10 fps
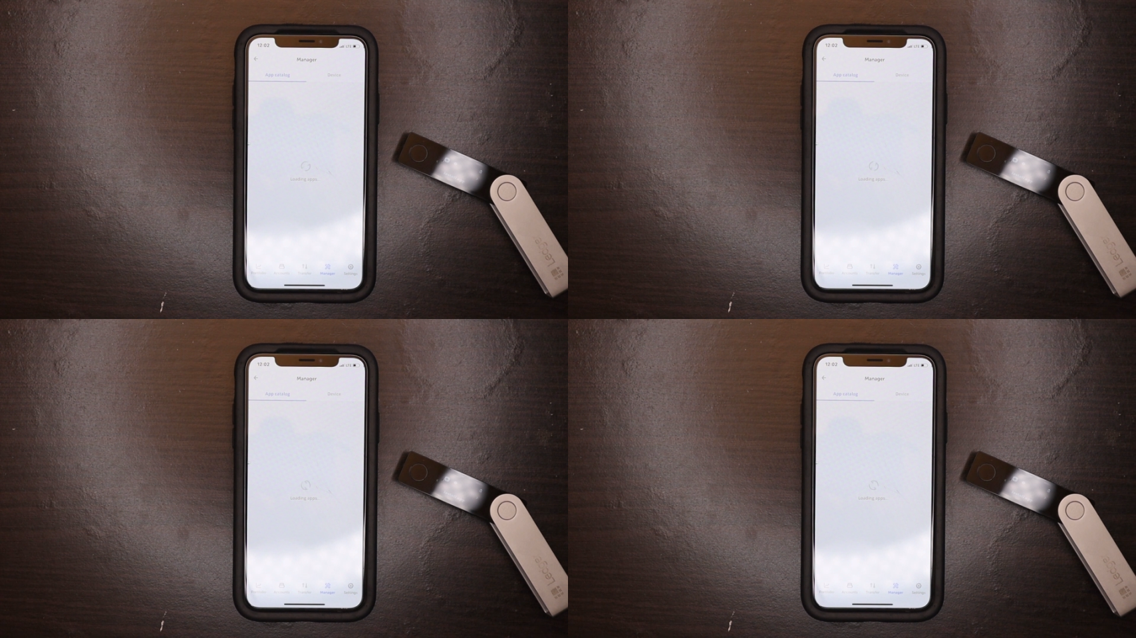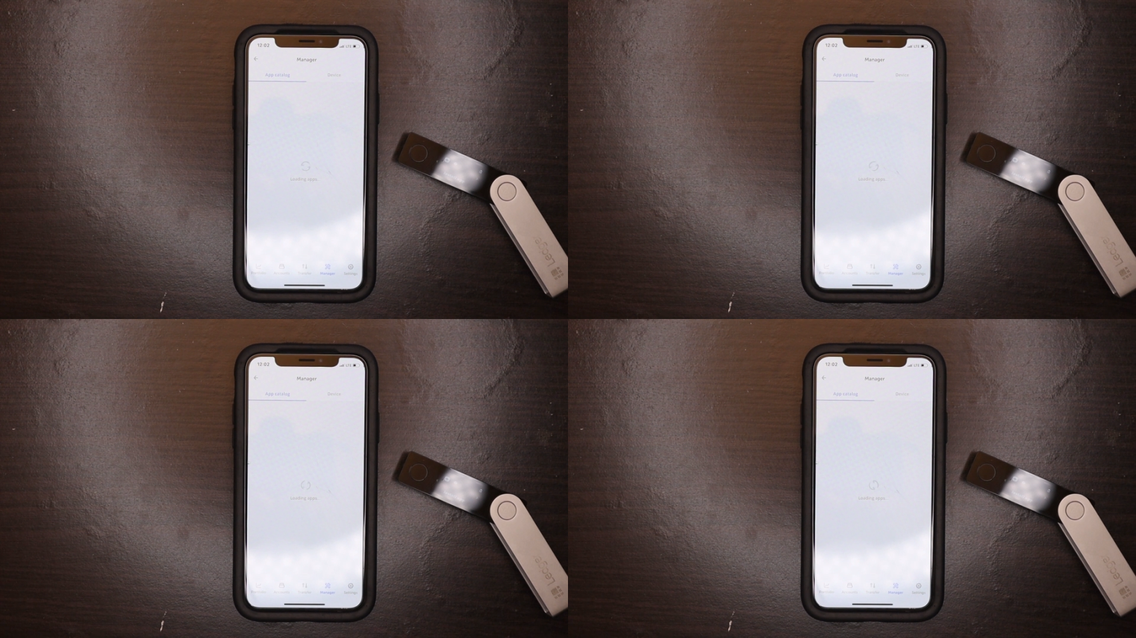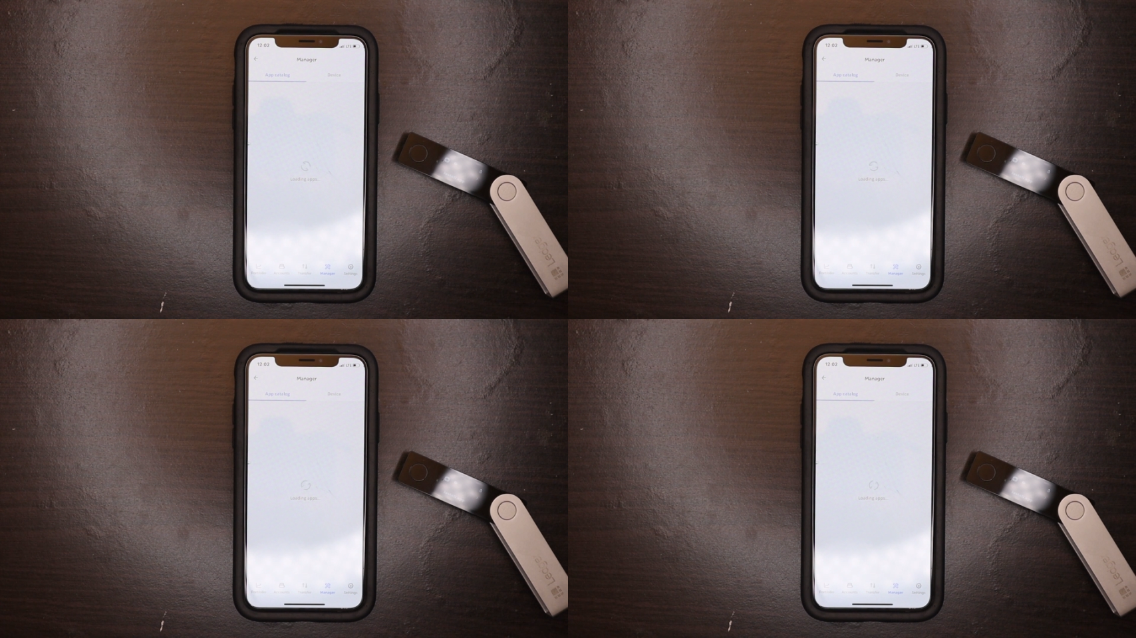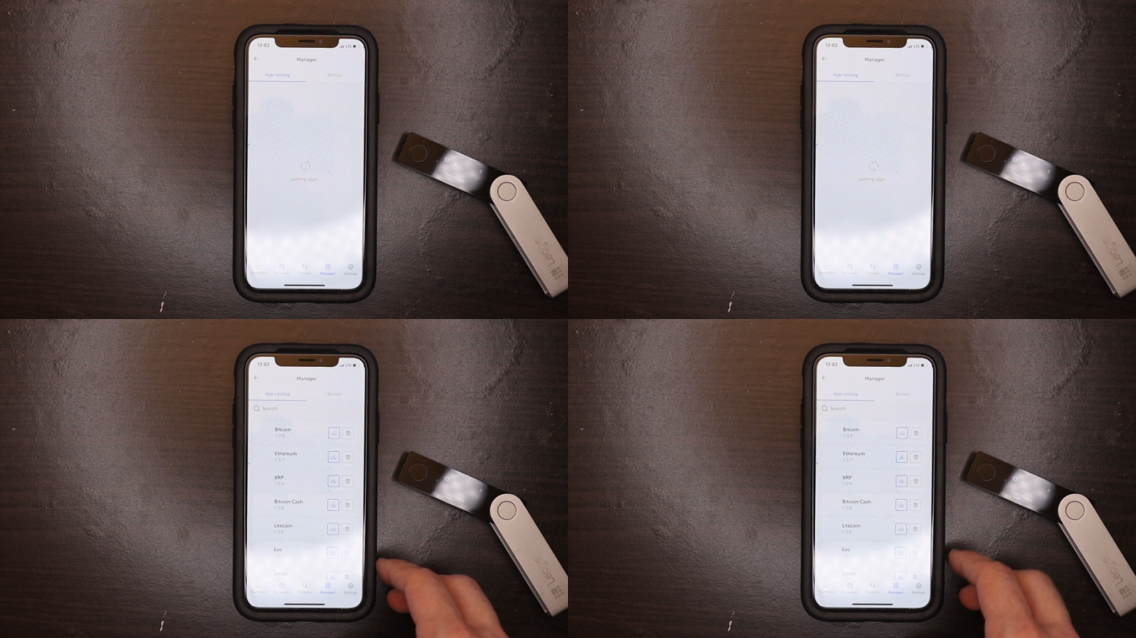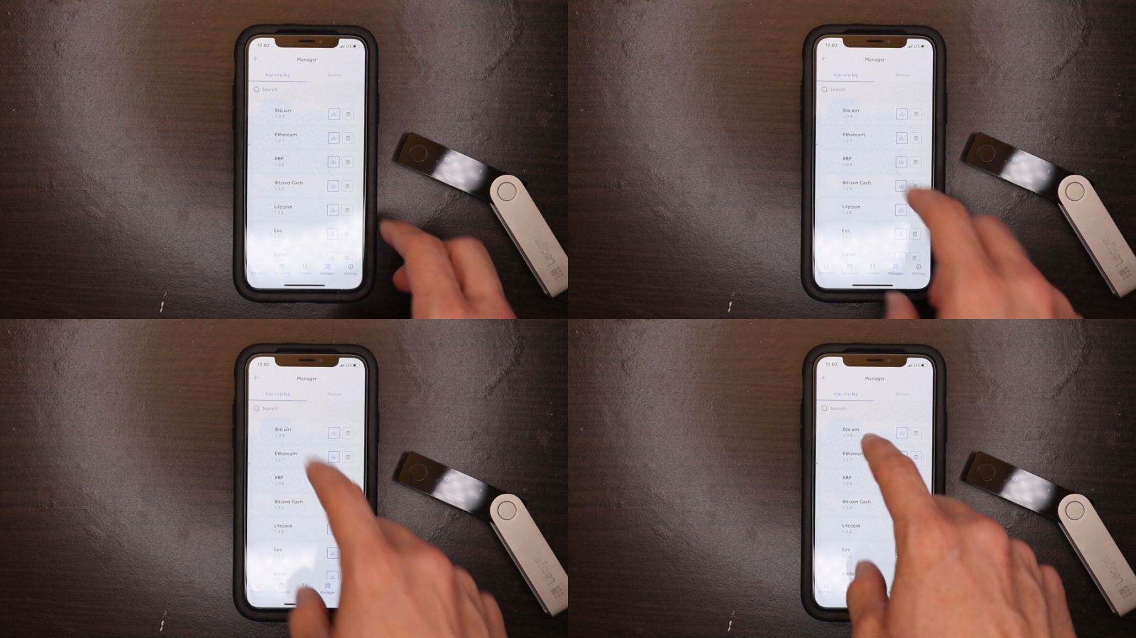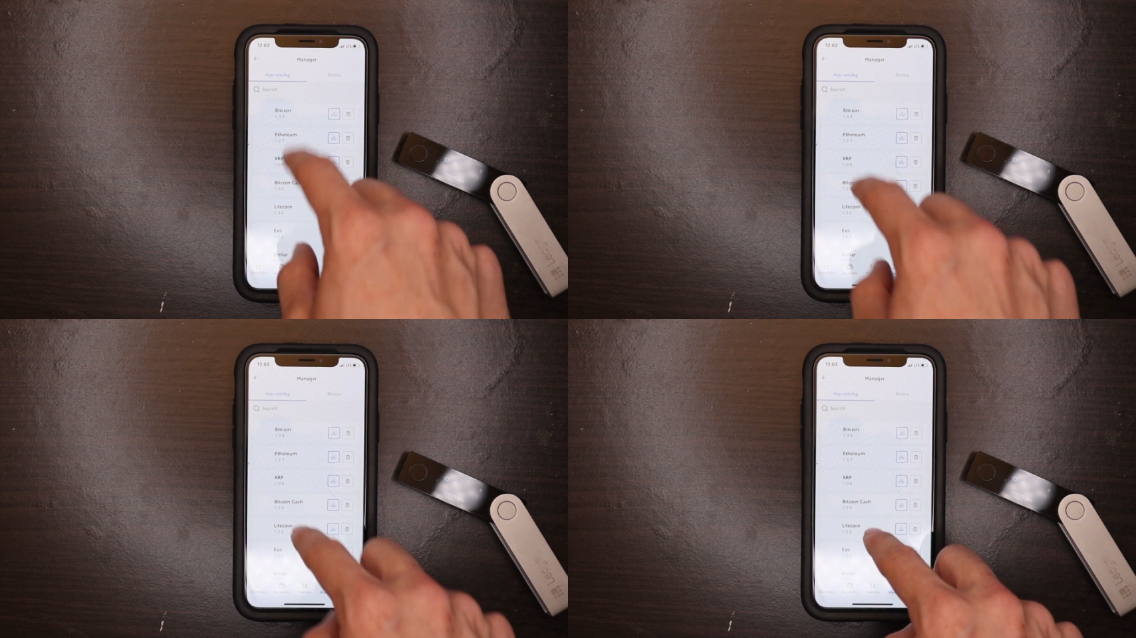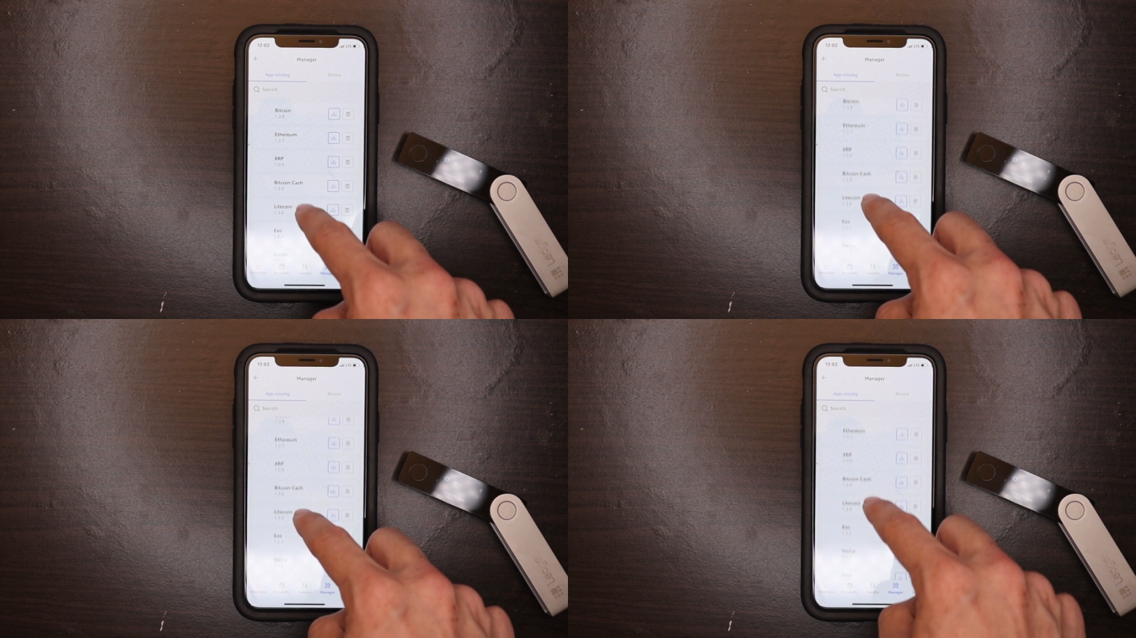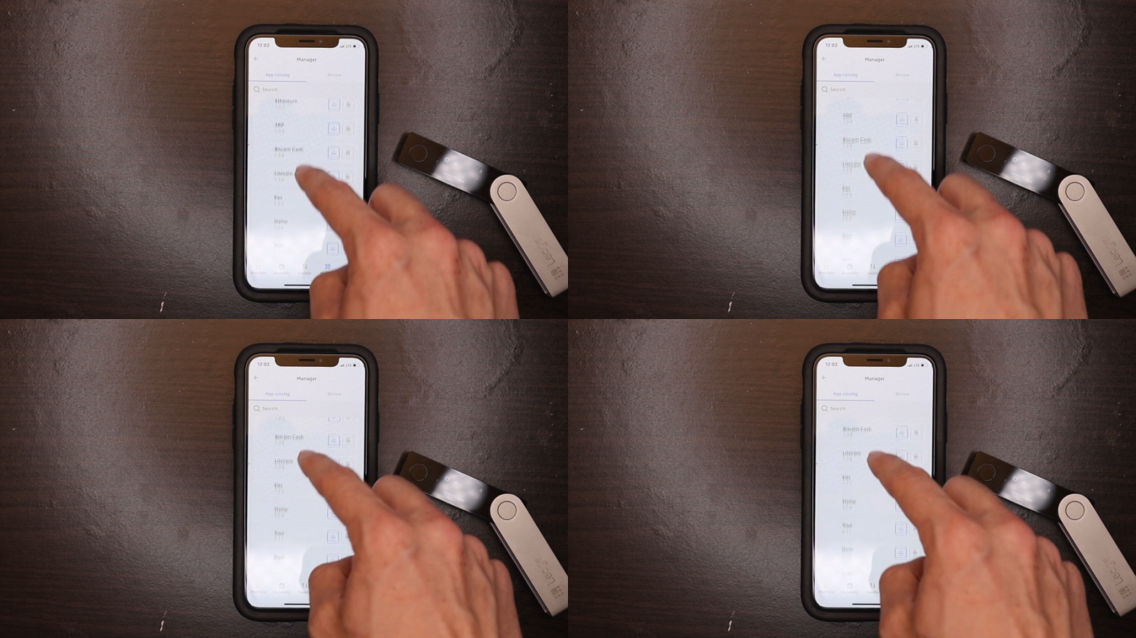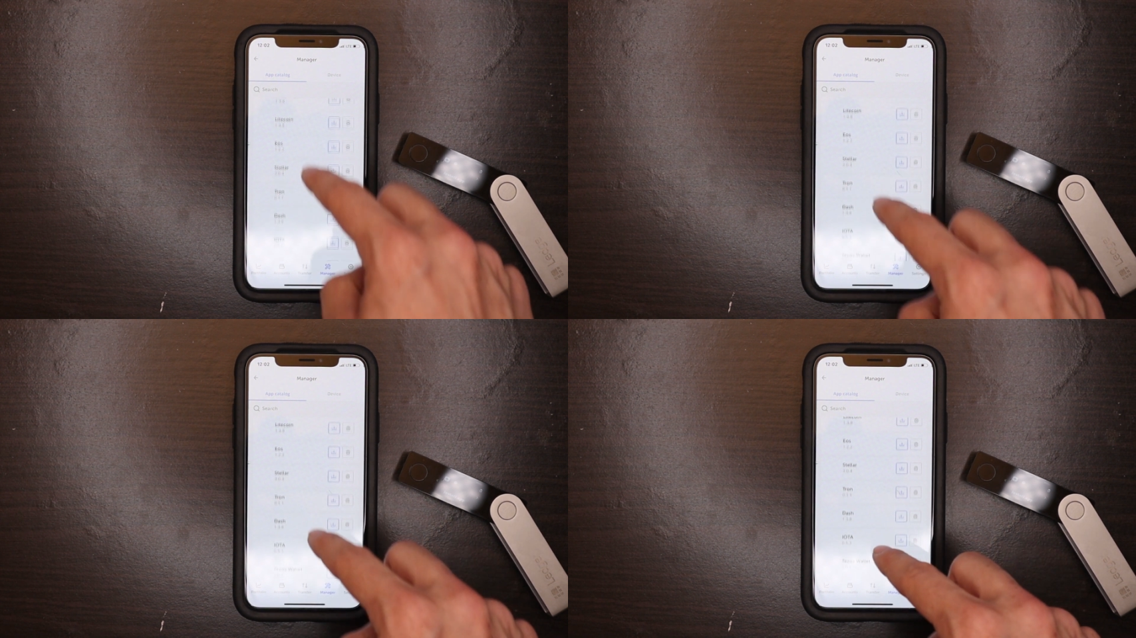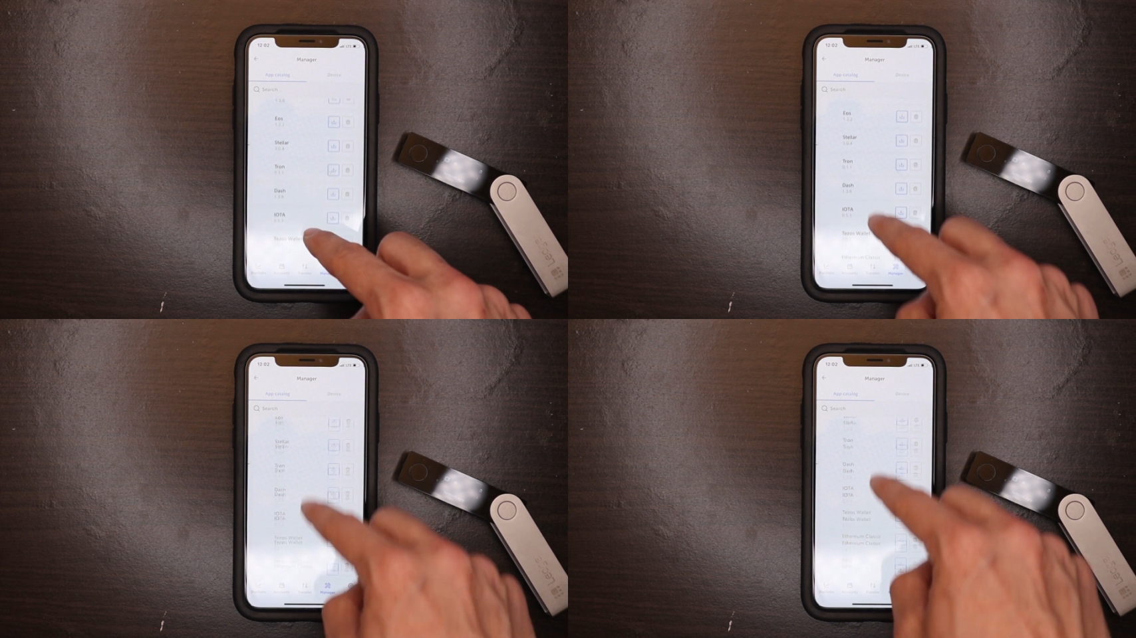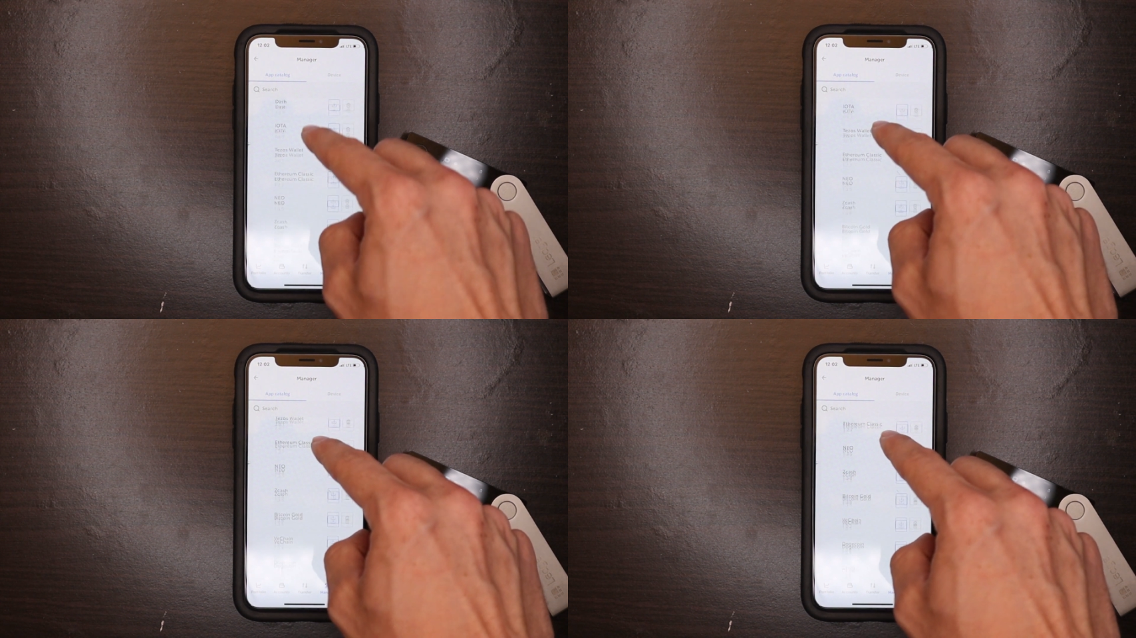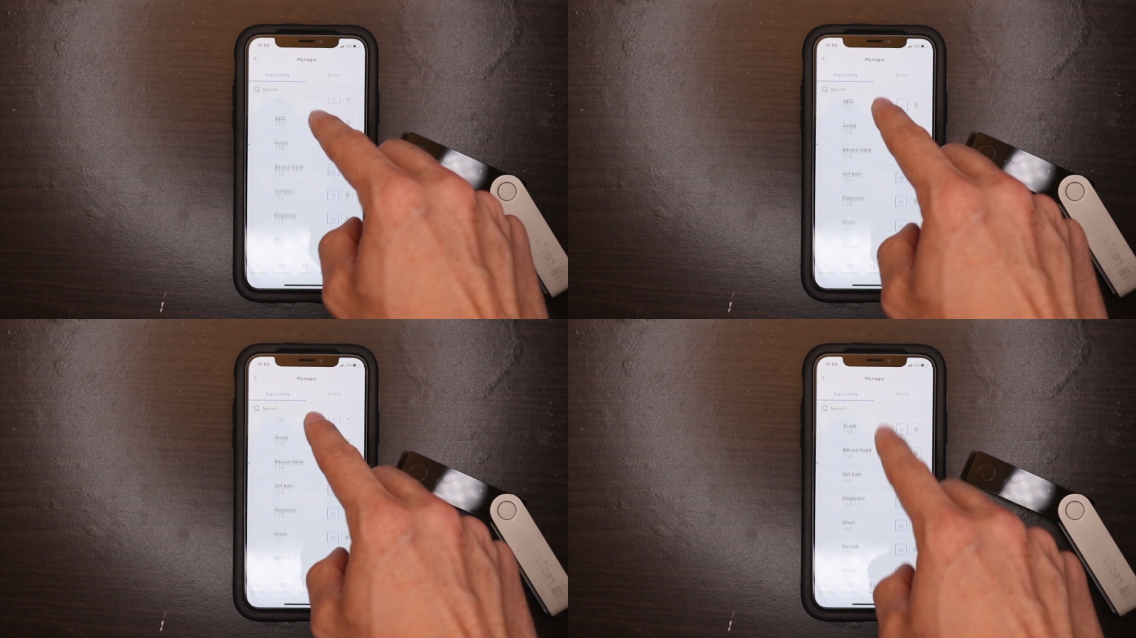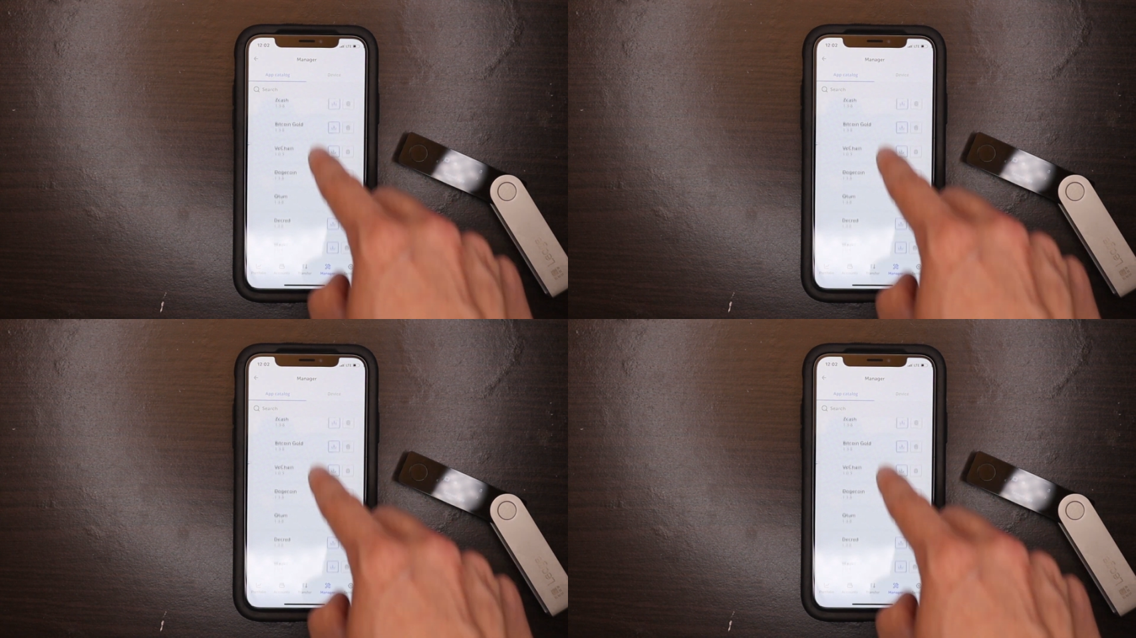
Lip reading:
(no speaker visible)